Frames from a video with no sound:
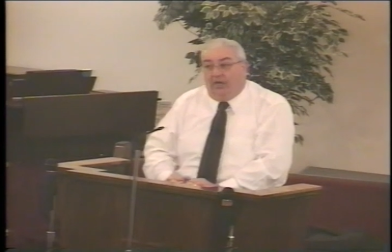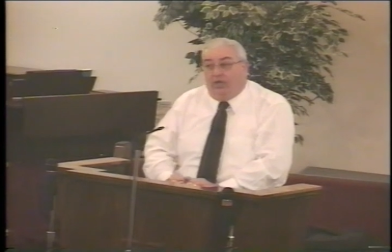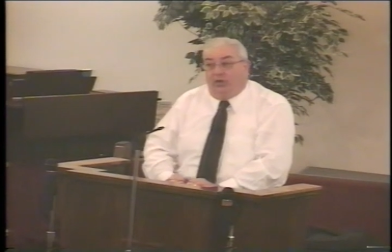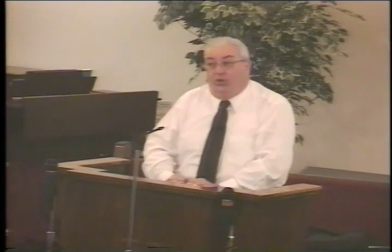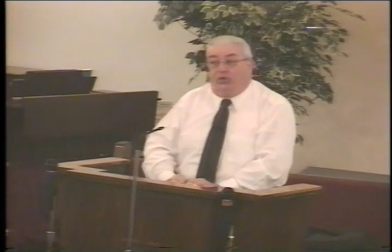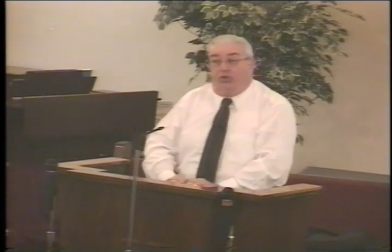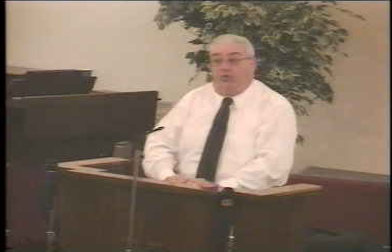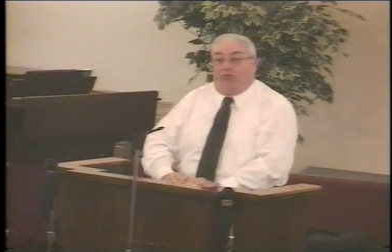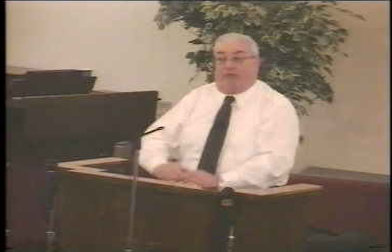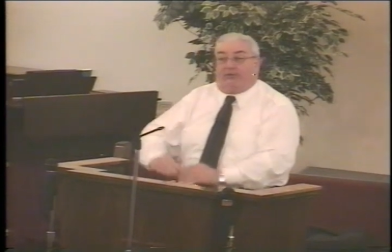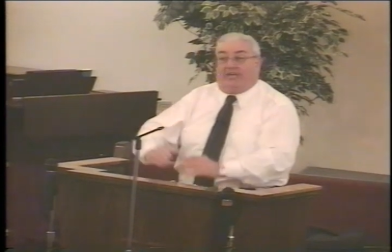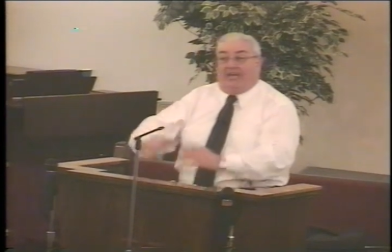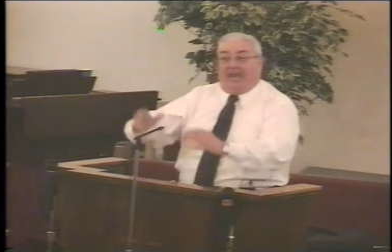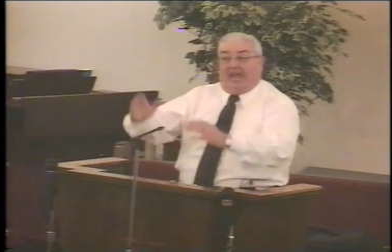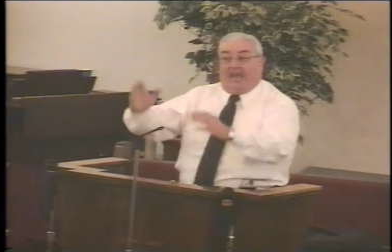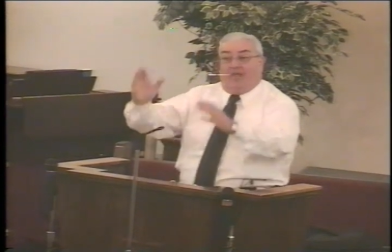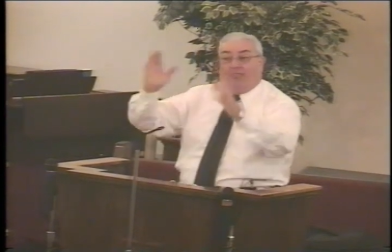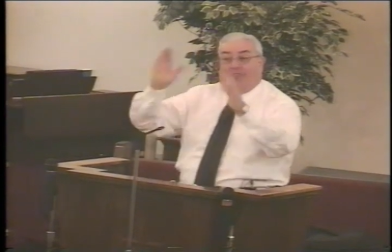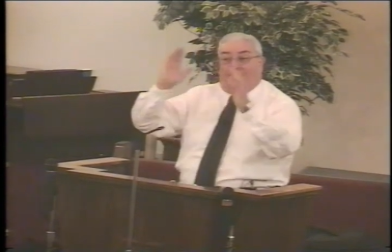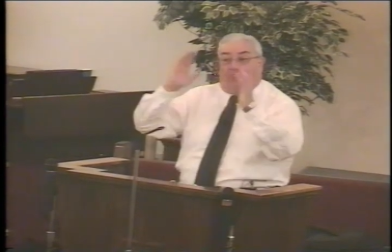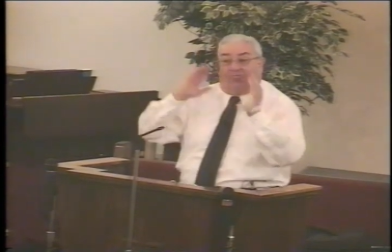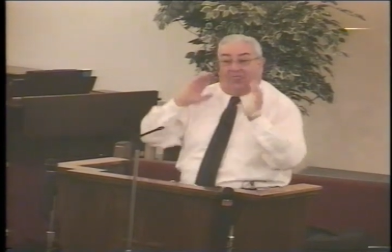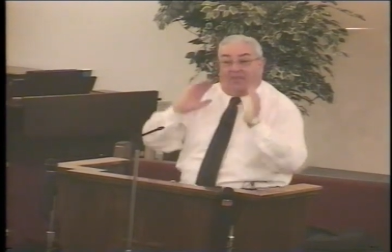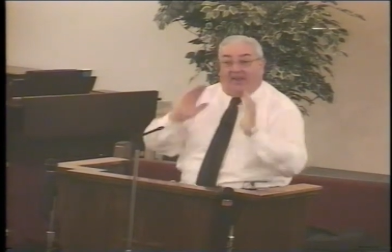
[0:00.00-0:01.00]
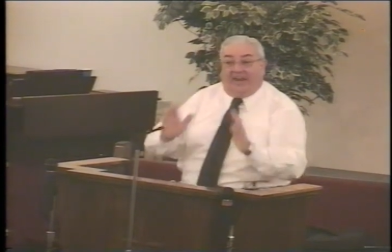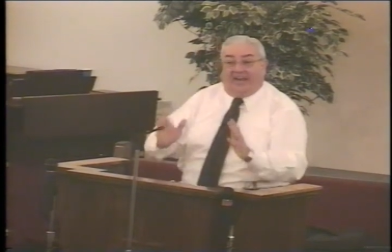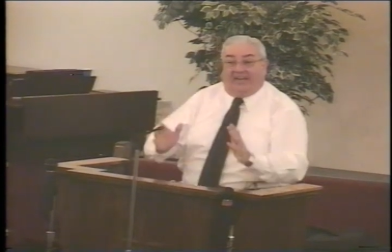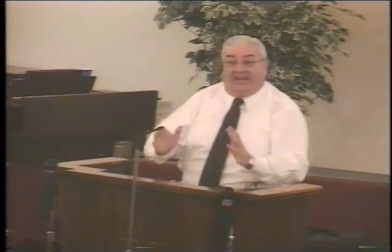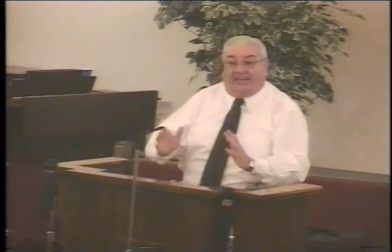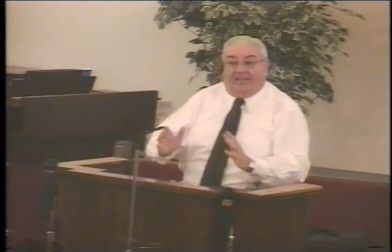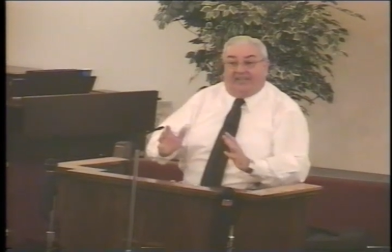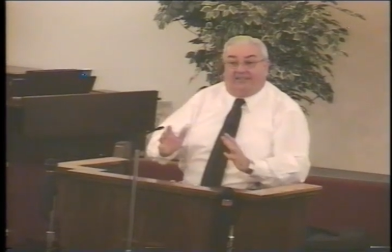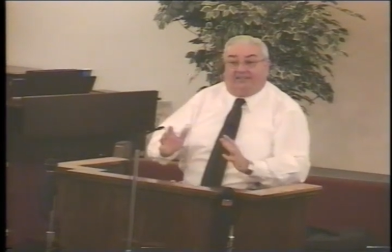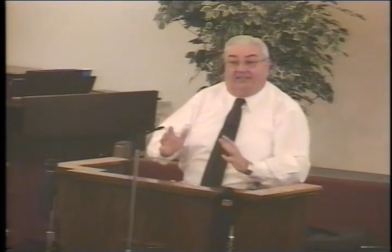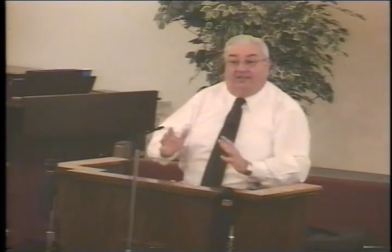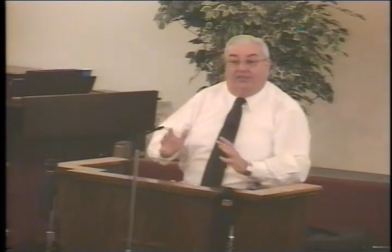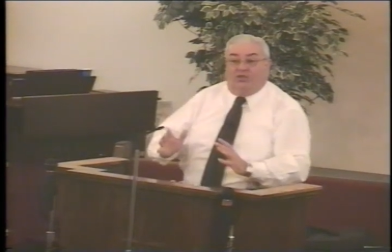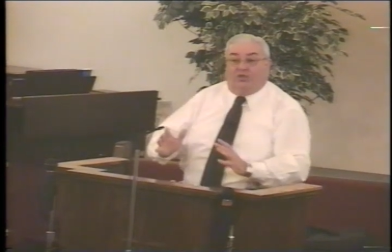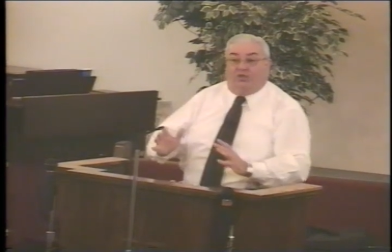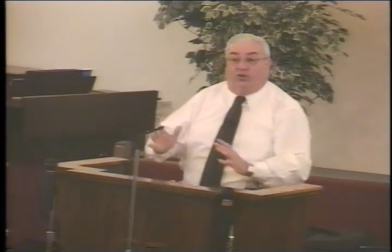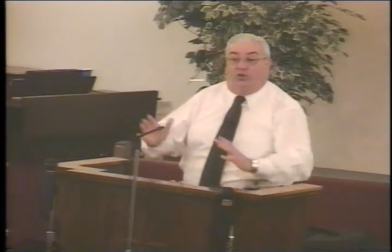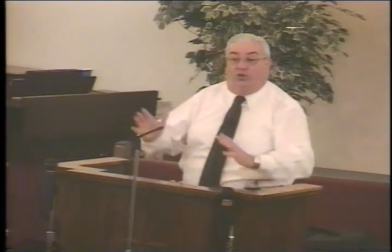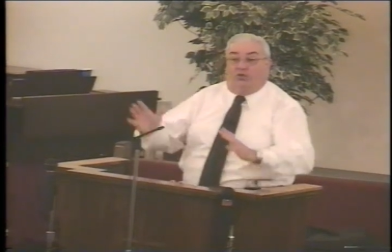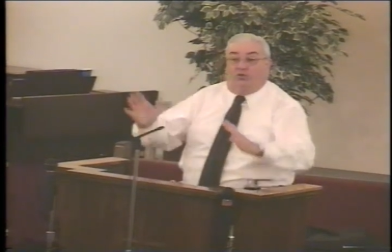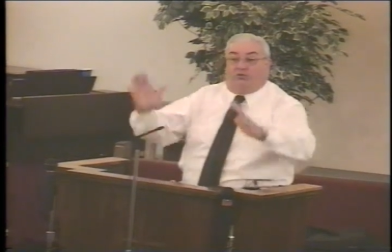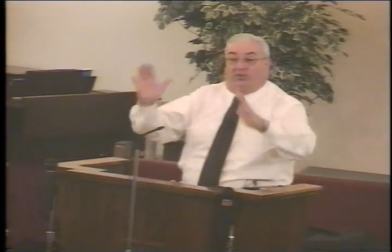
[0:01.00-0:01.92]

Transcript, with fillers: You can't think it. You